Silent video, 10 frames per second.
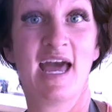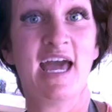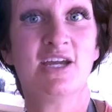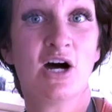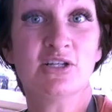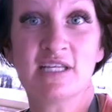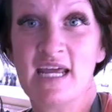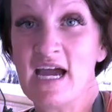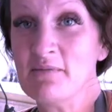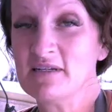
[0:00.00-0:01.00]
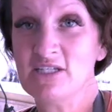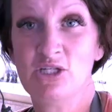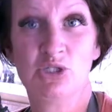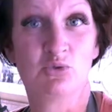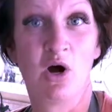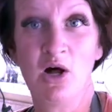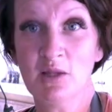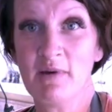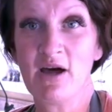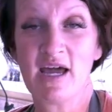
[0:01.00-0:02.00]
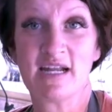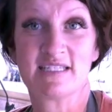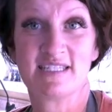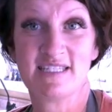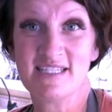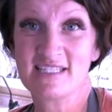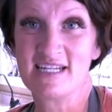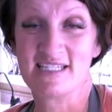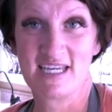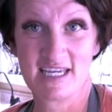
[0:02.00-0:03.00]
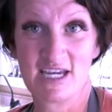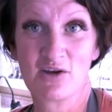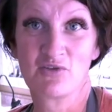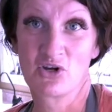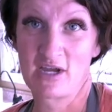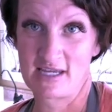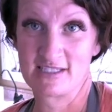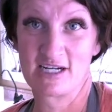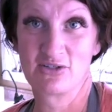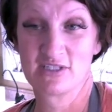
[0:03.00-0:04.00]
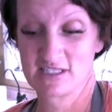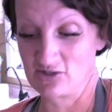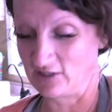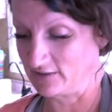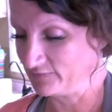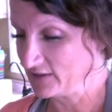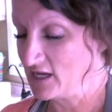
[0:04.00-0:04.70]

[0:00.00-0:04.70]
Hey y'all, today I'm going to teach you all about how to season and take care of your cast iron skillet.